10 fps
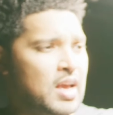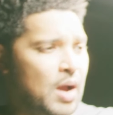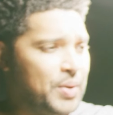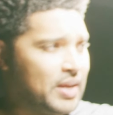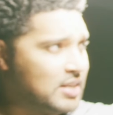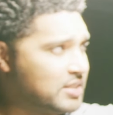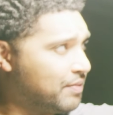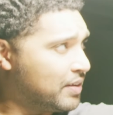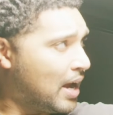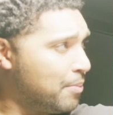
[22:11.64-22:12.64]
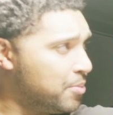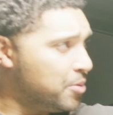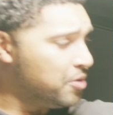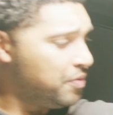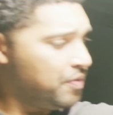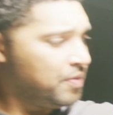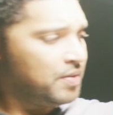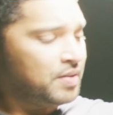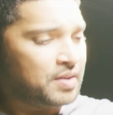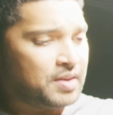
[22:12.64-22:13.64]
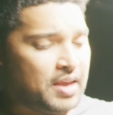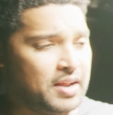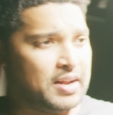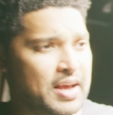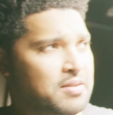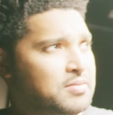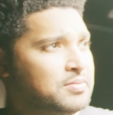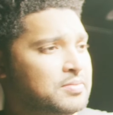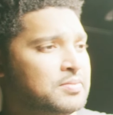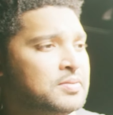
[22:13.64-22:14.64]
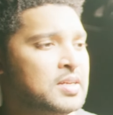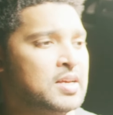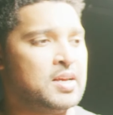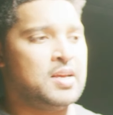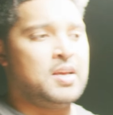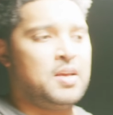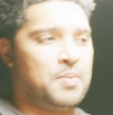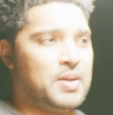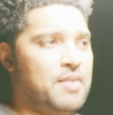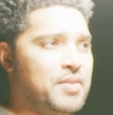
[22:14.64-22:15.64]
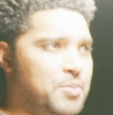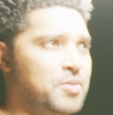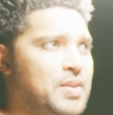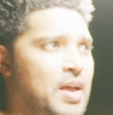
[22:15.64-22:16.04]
and we can actually have the camera move in and out. We can have it move